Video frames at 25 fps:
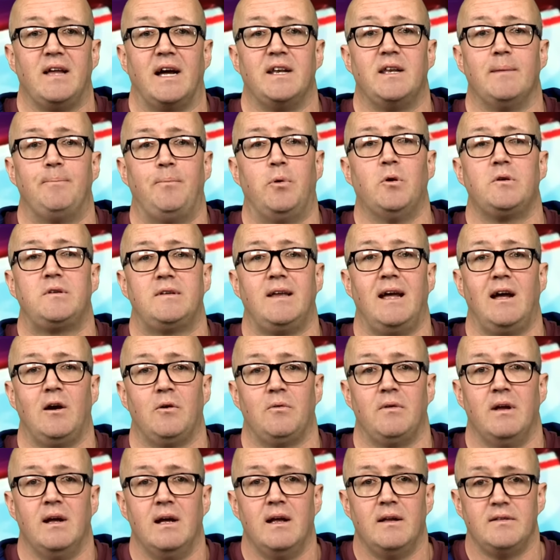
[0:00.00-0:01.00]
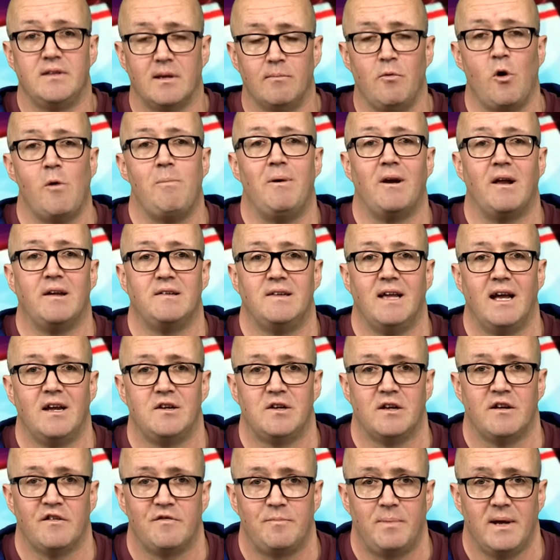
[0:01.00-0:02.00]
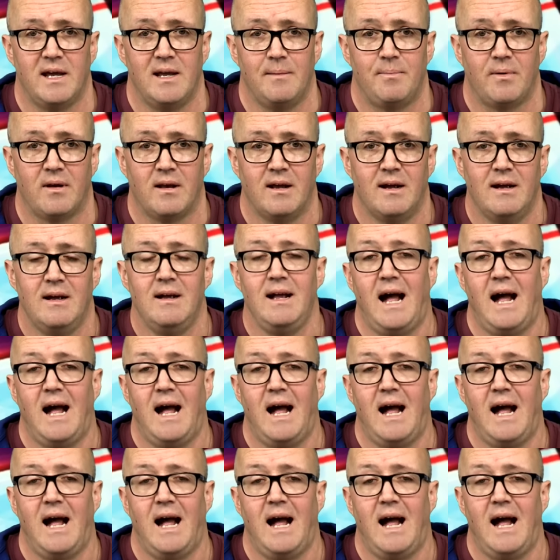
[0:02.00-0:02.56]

and to put down the mobilisation of people.